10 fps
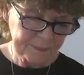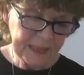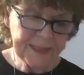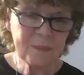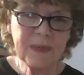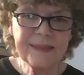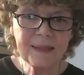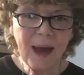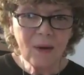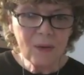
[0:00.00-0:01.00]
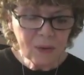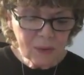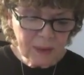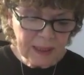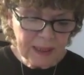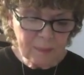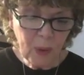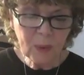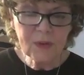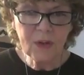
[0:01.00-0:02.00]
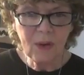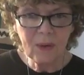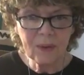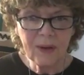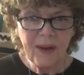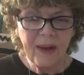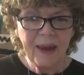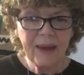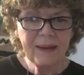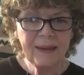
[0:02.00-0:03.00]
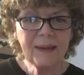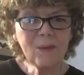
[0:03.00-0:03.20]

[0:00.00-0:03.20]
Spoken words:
It's Masaru Emoto, and he